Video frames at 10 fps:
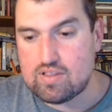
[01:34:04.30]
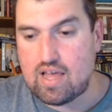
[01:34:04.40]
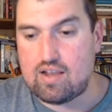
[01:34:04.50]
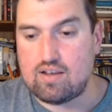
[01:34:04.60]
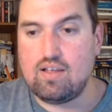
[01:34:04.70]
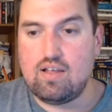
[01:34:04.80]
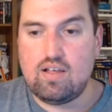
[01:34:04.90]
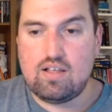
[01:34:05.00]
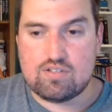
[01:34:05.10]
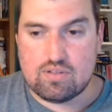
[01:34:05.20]
that,
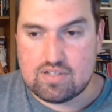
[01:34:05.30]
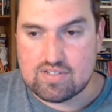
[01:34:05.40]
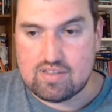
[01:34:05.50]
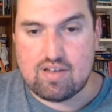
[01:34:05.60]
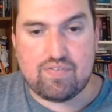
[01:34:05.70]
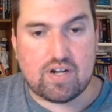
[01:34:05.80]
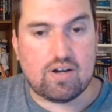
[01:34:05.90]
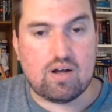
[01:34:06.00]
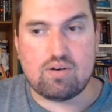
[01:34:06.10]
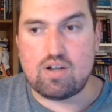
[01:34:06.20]
so let's get that
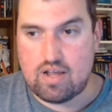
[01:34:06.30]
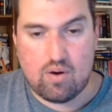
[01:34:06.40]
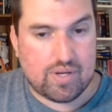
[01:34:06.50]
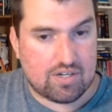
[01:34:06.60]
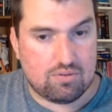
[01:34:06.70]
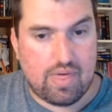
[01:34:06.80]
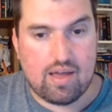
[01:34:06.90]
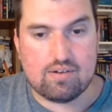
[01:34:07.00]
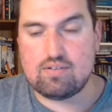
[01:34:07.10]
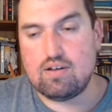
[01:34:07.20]
figured out and how we can do
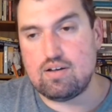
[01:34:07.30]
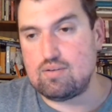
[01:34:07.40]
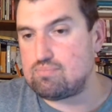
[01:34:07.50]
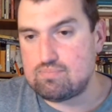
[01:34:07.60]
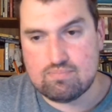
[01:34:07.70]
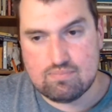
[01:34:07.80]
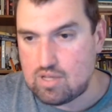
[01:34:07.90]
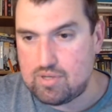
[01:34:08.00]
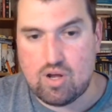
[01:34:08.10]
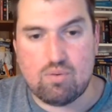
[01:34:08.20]
that.
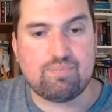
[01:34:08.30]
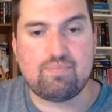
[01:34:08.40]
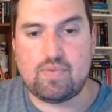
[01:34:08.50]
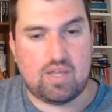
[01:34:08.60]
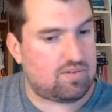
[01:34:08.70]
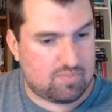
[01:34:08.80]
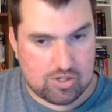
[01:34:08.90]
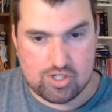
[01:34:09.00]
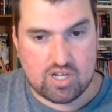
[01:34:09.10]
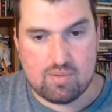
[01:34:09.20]
Let me know, and
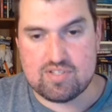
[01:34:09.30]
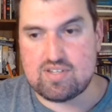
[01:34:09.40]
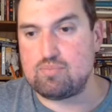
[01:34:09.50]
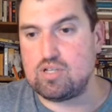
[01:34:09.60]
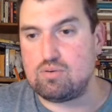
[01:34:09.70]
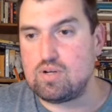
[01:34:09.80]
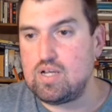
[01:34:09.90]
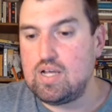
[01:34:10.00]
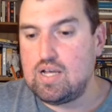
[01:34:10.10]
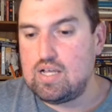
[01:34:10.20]
especially in the comments down below,
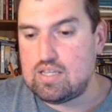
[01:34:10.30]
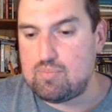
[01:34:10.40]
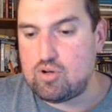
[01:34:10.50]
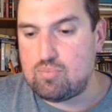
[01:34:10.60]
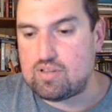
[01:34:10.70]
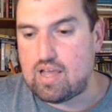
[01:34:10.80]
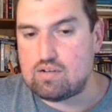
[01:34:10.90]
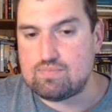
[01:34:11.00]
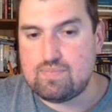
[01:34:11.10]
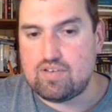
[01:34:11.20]
let me know about that
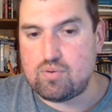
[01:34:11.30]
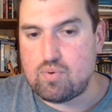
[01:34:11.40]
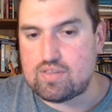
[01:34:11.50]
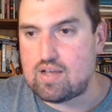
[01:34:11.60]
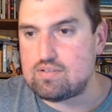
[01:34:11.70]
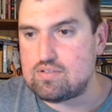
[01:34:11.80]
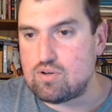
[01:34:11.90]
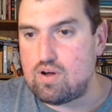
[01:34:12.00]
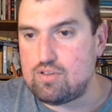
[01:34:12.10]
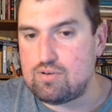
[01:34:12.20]
if you want that.
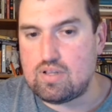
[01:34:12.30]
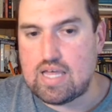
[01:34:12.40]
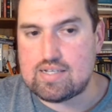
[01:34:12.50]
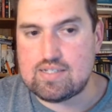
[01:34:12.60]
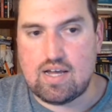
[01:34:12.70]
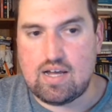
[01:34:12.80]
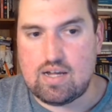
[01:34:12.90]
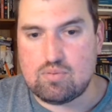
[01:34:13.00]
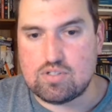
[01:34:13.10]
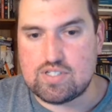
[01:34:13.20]
So other than that,
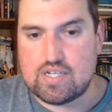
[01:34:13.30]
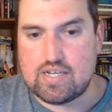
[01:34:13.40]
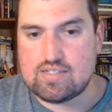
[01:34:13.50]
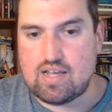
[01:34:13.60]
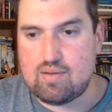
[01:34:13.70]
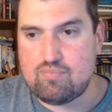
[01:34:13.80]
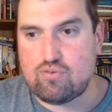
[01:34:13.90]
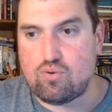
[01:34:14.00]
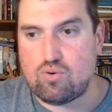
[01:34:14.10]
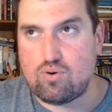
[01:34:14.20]
I will see you next time
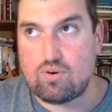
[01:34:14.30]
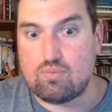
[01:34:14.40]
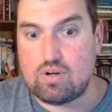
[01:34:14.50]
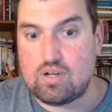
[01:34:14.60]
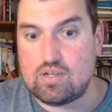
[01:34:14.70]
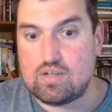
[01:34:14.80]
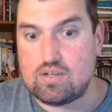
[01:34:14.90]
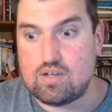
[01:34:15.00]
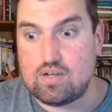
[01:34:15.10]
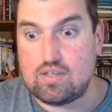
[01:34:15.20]
for
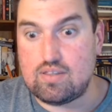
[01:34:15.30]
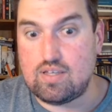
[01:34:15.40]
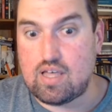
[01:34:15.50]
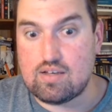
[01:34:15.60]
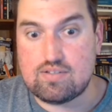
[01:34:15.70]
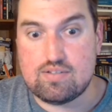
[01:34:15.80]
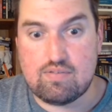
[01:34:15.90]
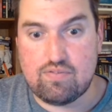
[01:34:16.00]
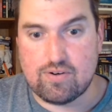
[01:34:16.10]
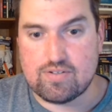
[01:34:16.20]
when I think Alex is
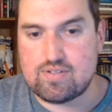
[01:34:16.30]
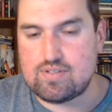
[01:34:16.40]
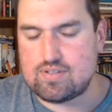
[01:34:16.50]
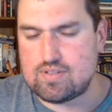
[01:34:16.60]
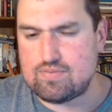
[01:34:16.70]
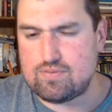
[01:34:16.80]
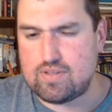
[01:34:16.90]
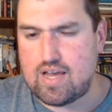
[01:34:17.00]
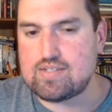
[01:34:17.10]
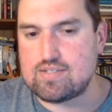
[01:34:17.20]
on first for
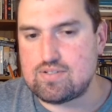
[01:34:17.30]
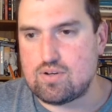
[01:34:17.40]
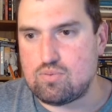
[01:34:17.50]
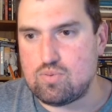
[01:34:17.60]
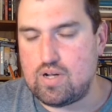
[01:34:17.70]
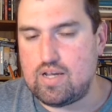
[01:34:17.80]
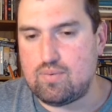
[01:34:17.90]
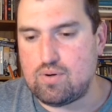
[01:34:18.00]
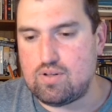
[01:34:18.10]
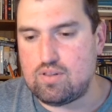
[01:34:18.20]
that. So we
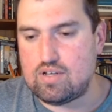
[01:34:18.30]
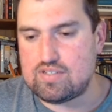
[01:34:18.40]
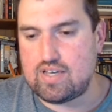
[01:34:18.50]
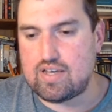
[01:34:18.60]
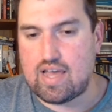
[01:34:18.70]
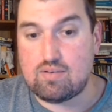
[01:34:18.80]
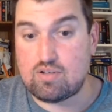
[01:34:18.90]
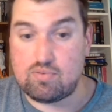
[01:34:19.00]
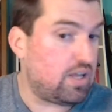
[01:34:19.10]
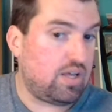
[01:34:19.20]
will see you
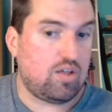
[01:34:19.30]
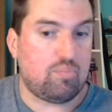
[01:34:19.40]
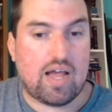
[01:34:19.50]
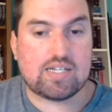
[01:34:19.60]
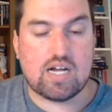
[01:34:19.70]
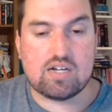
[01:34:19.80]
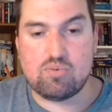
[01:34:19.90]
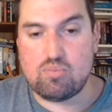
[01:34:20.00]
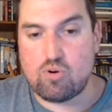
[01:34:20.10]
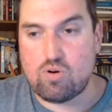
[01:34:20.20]
again, back talking
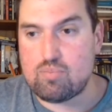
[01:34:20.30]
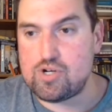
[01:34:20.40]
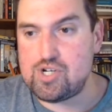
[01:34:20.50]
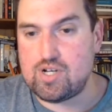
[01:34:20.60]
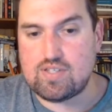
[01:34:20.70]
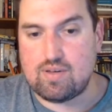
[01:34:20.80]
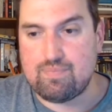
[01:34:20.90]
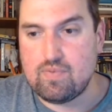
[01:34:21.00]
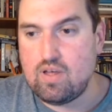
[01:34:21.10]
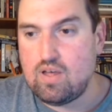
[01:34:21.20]
about more Operation Husky.
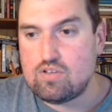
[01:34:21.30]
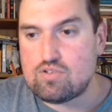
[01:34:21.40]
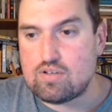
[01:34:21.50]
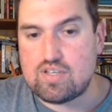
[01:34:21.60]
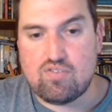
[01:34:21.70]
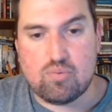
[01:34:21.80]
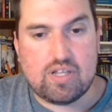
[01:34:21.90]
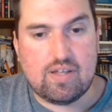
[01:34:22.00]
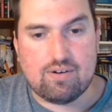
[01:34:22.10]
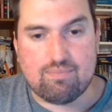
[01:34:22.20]
So I'll see
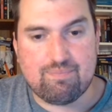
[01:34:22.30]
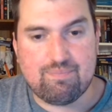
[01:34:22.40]
everybody later.